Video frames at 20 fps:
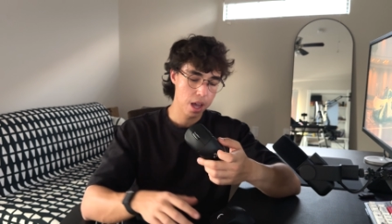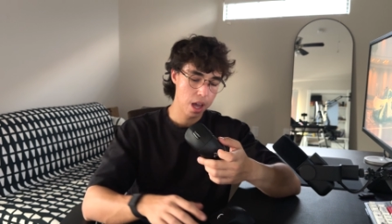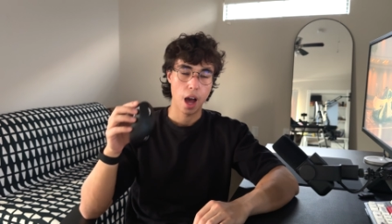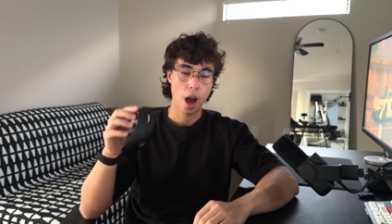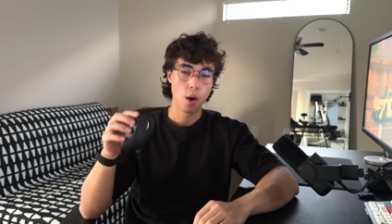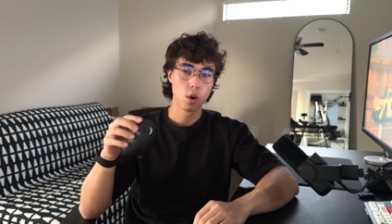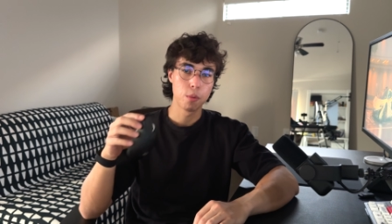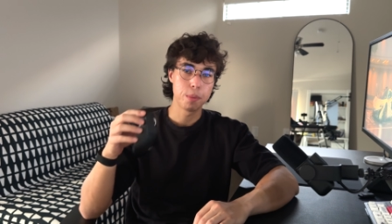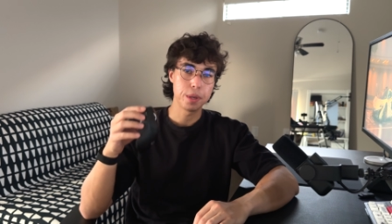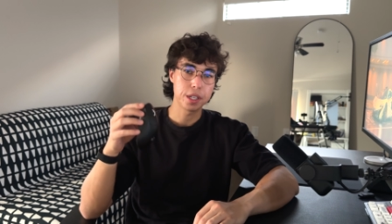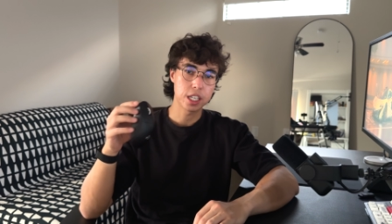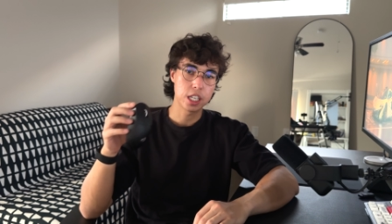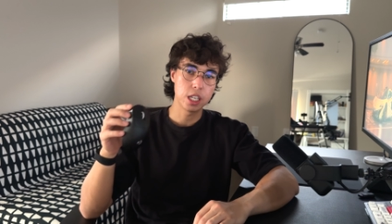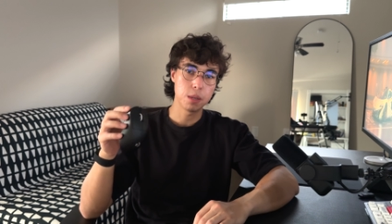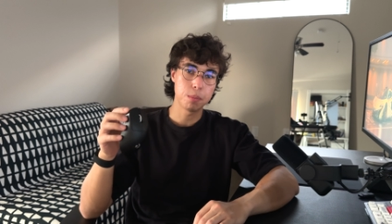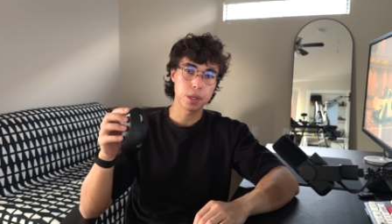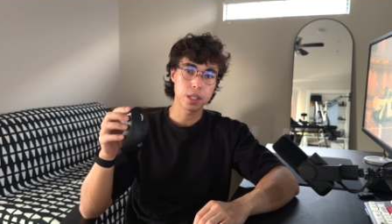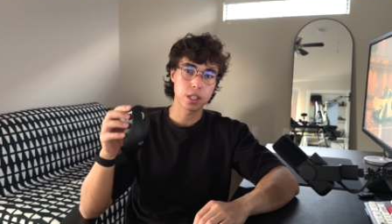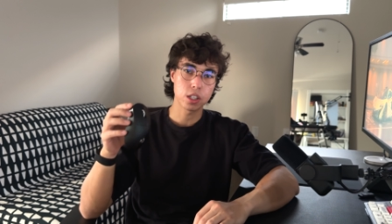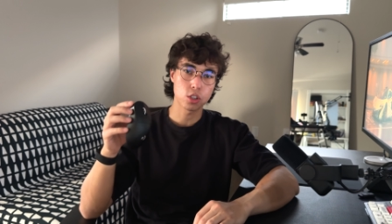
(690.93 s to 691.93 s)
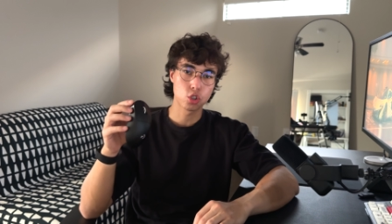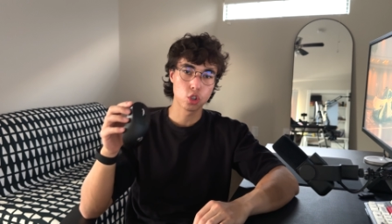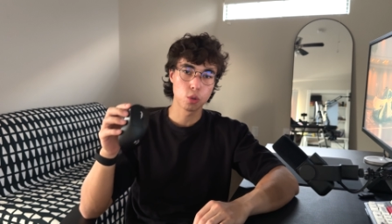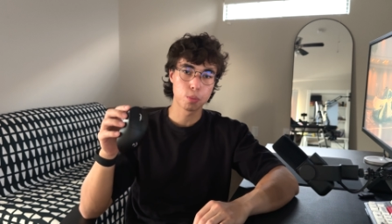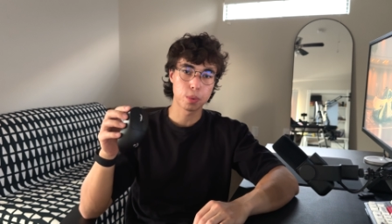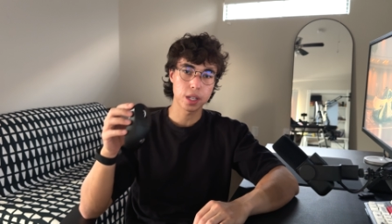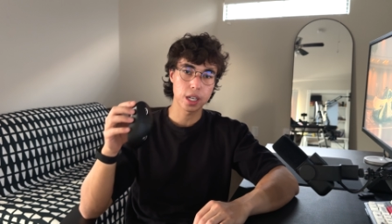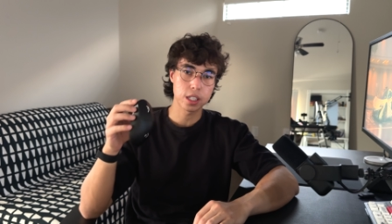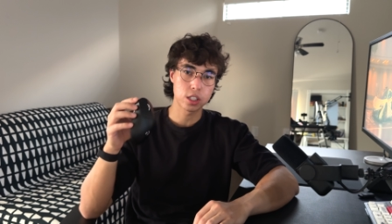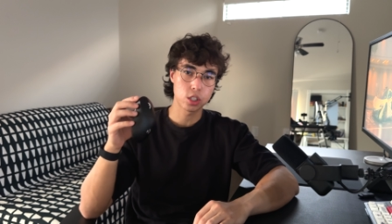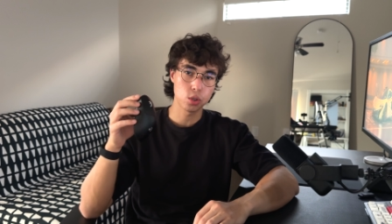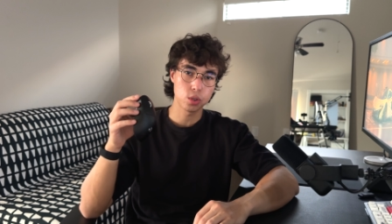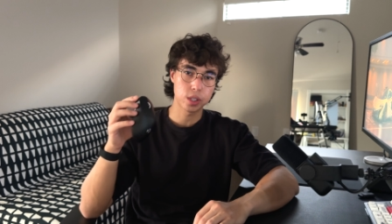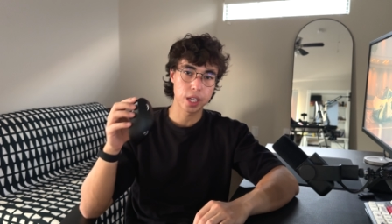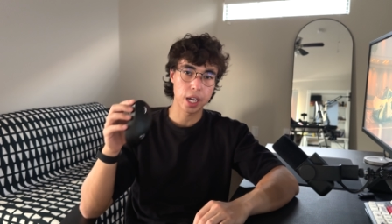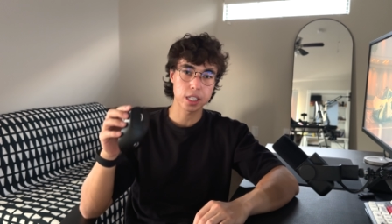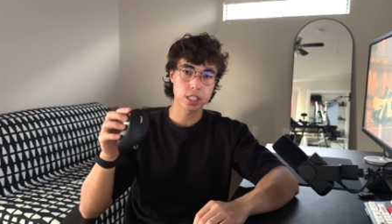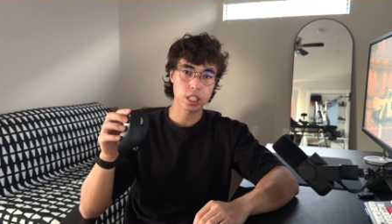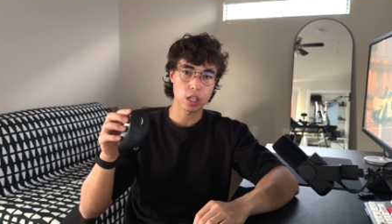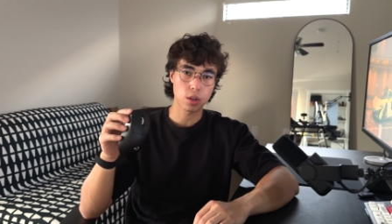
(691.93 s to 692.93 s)
I will be keeping the Superlight 2
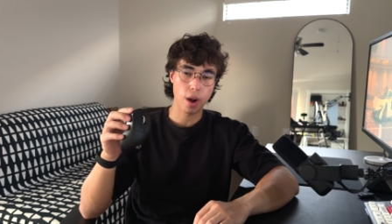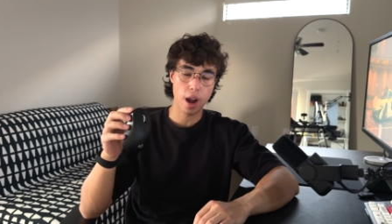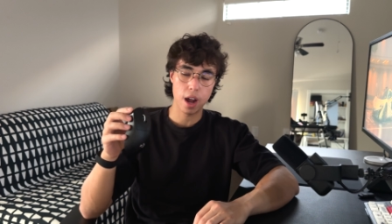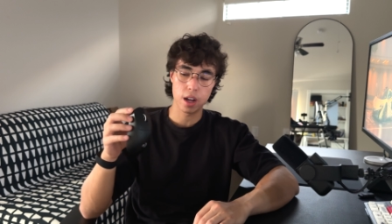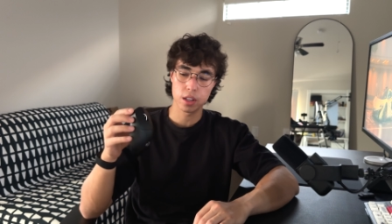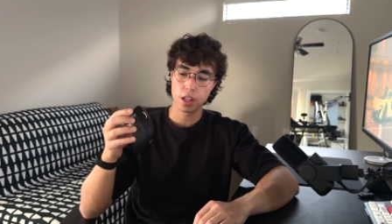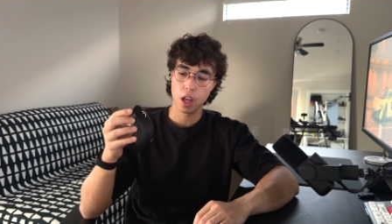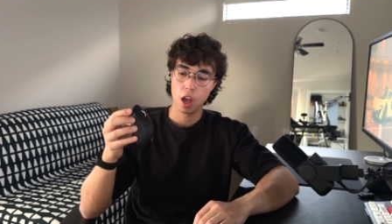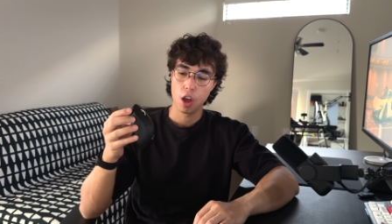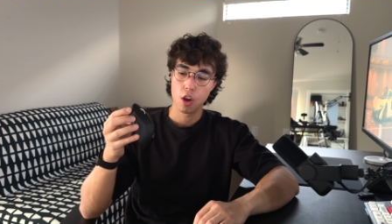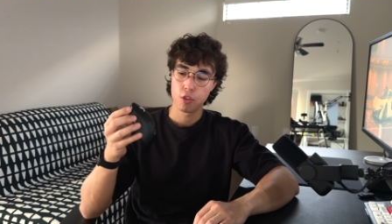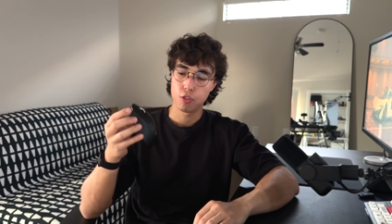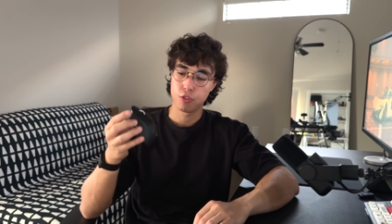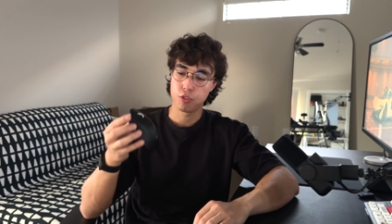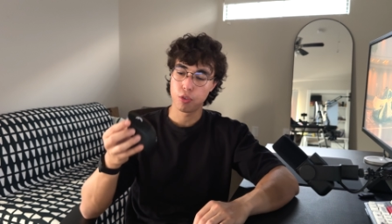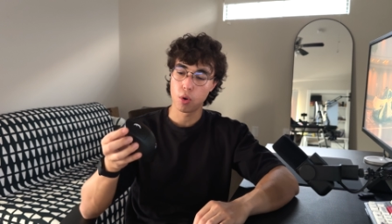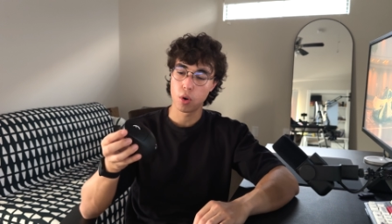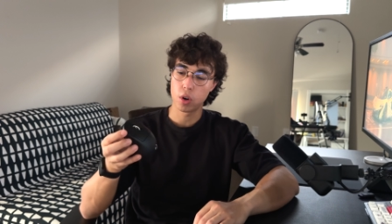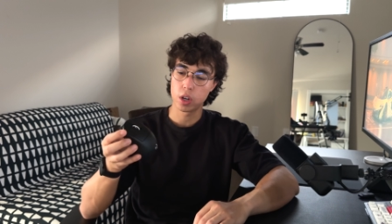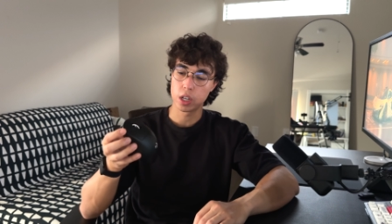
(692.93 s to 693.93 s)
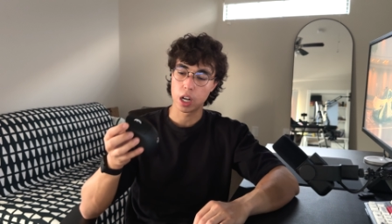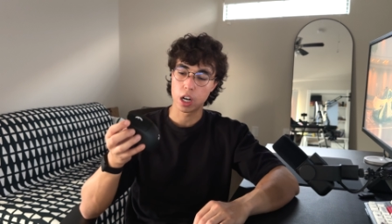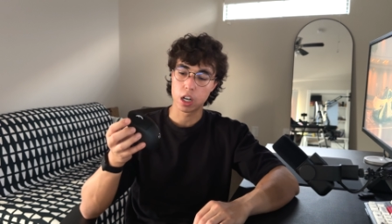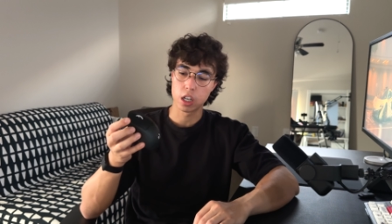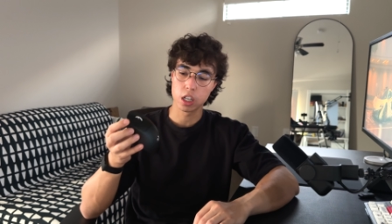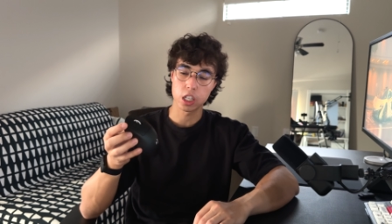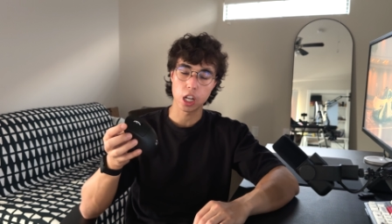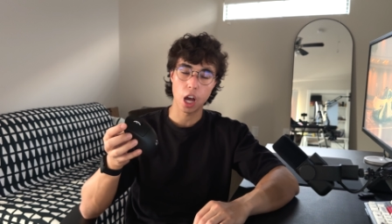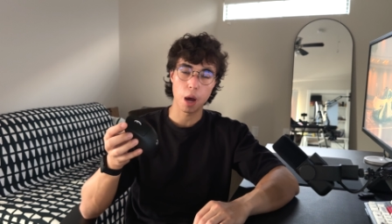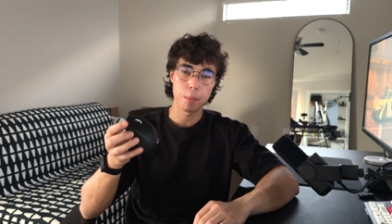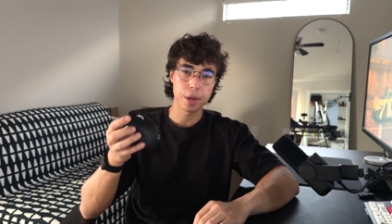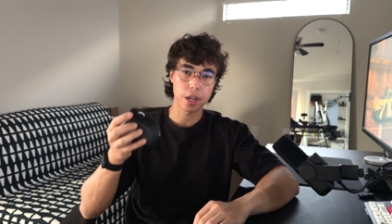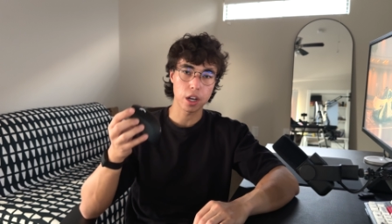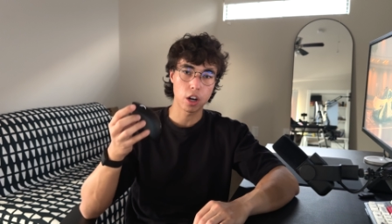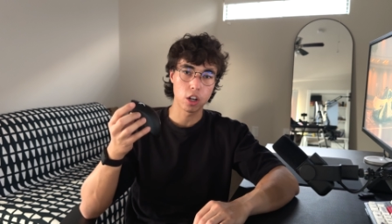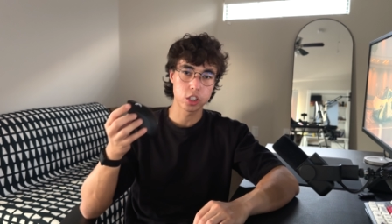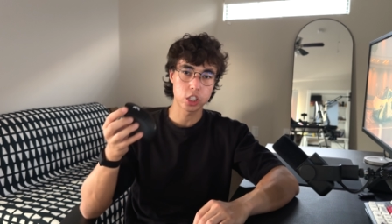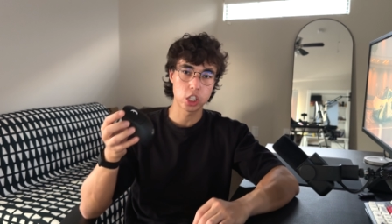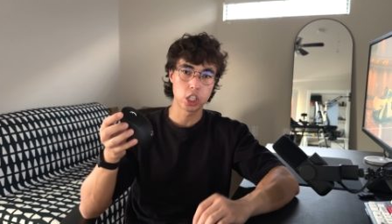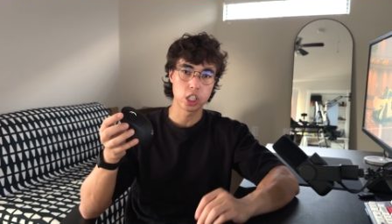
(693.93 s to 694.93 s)
DEX around for an ergonomic
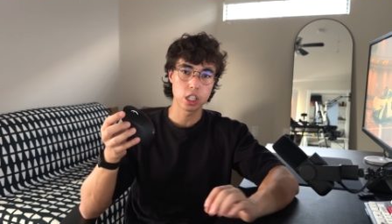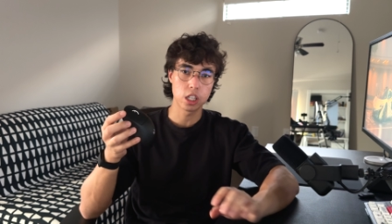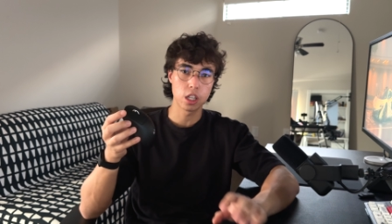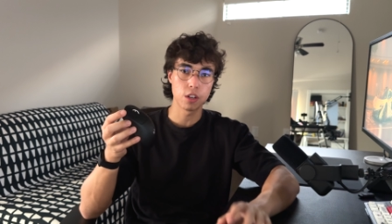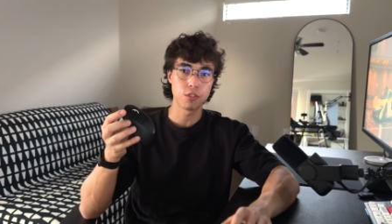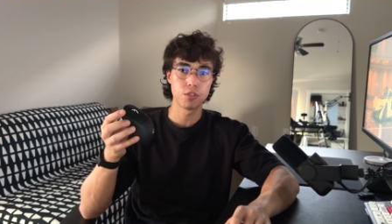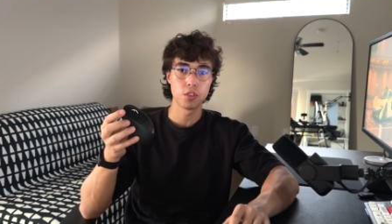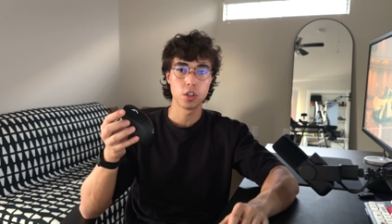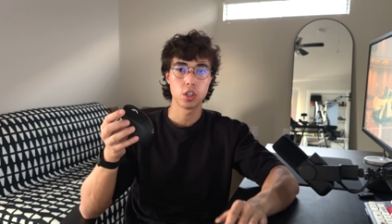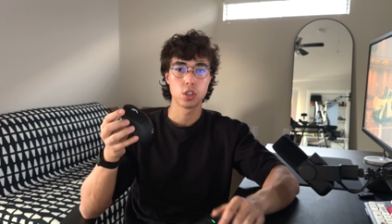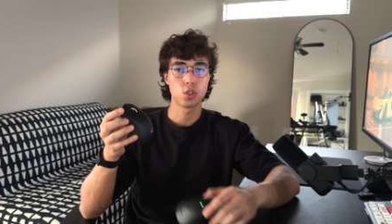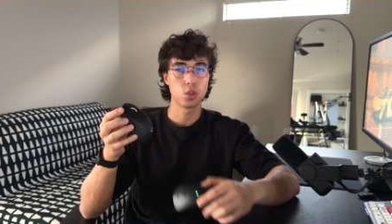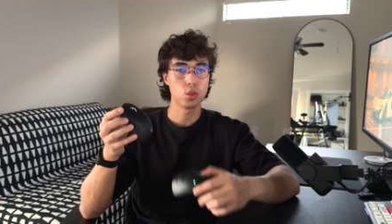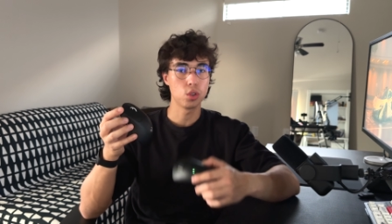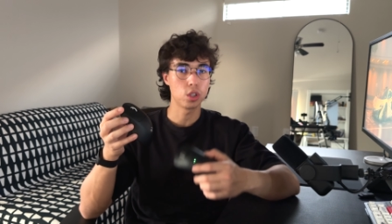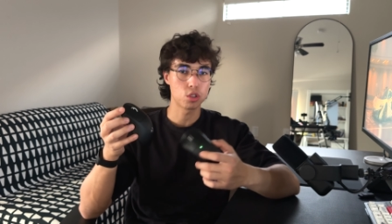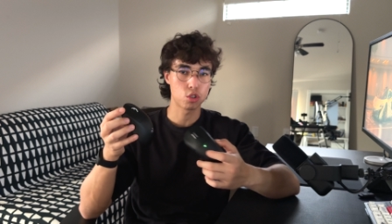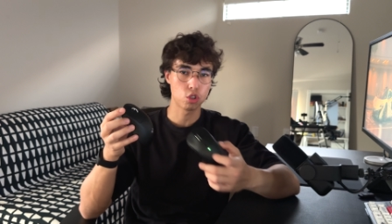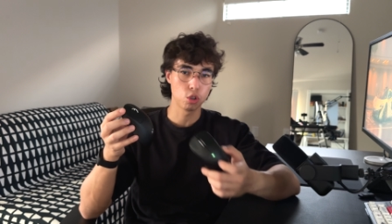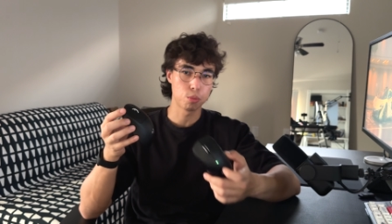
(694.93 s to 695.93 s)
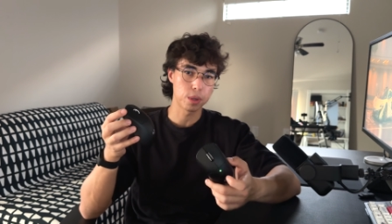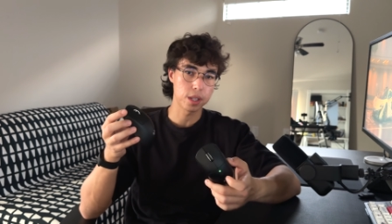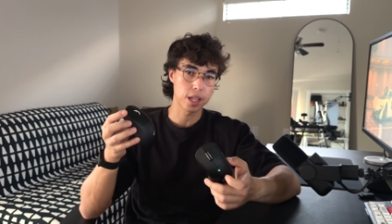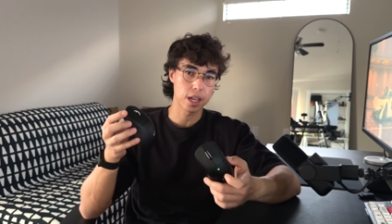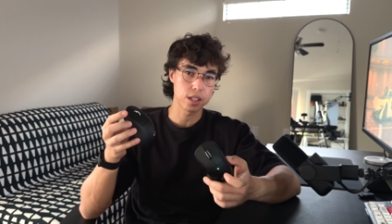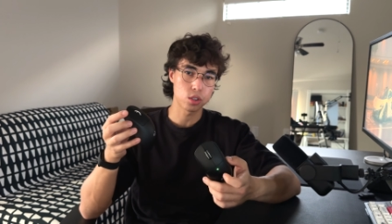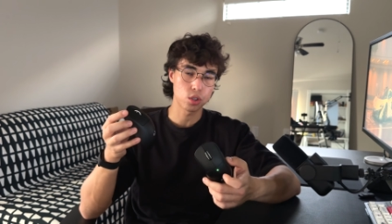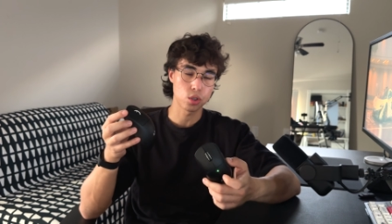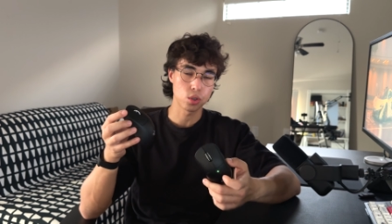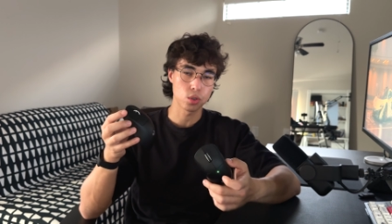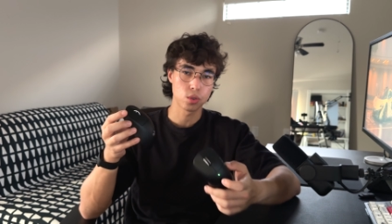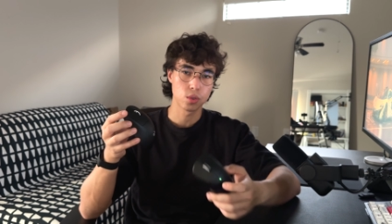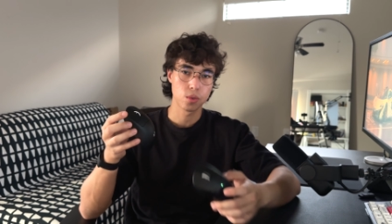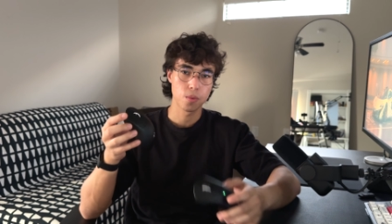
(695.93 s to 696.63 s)
alternative to the Superlight 2.